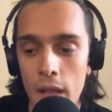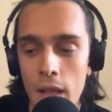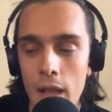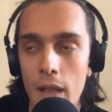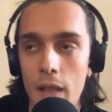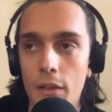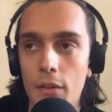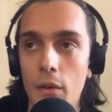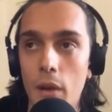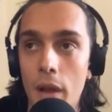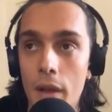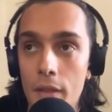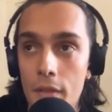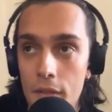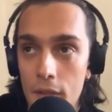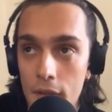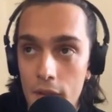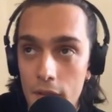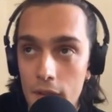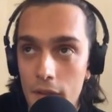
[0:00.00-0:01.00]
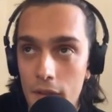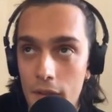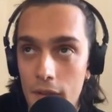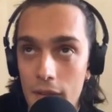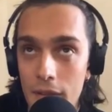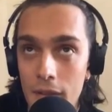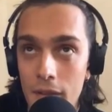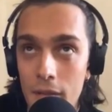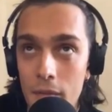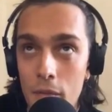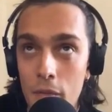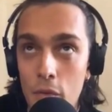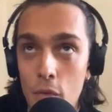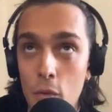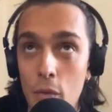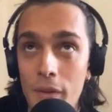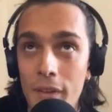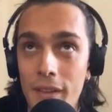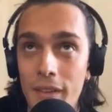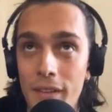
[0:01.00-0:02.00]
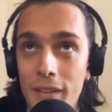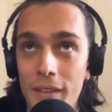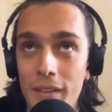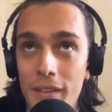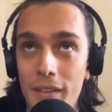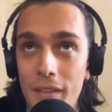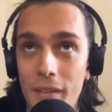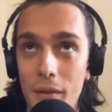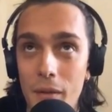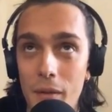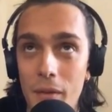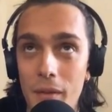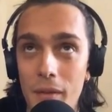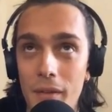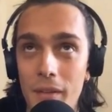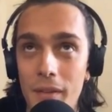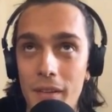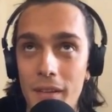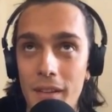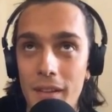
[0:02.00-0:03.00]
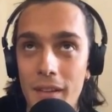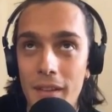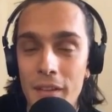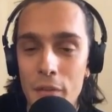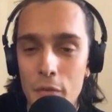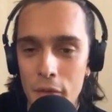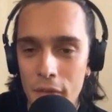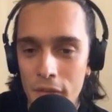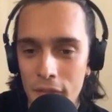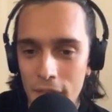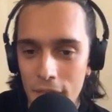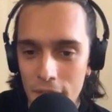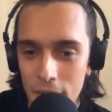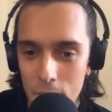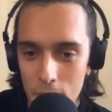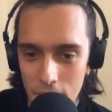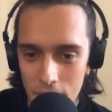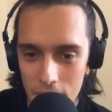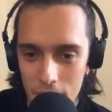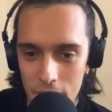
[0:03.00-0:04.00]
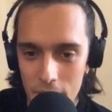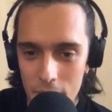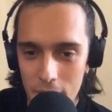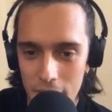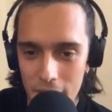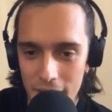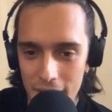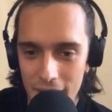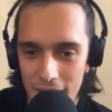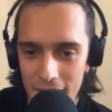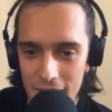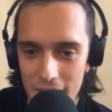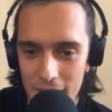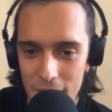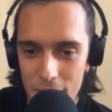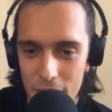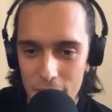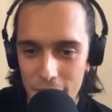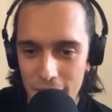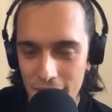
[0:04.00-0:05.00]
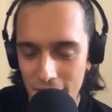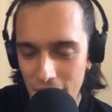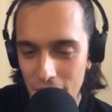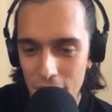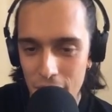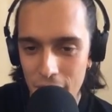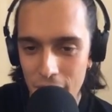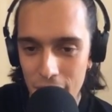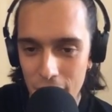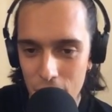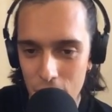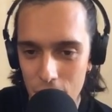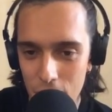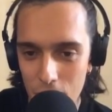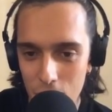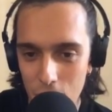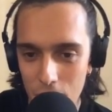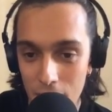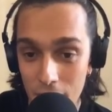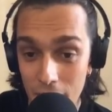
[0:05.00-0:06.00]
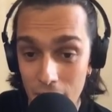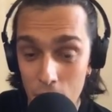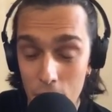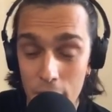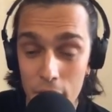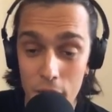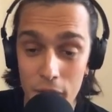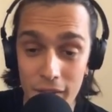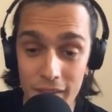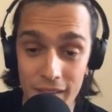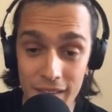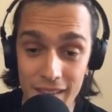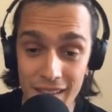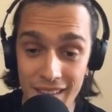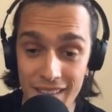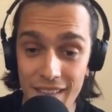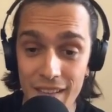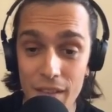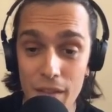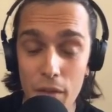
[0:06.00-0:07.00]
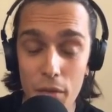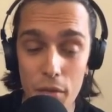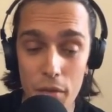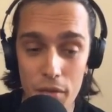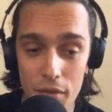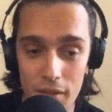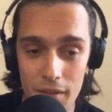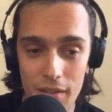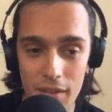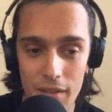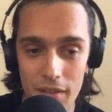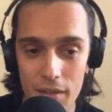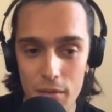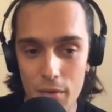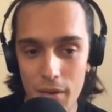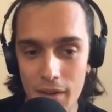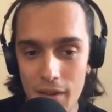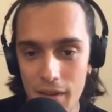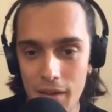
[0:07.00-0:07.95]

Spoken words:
So I think toolkits, and you anticipated my second answer in a way. I was going to say that's another thing that directly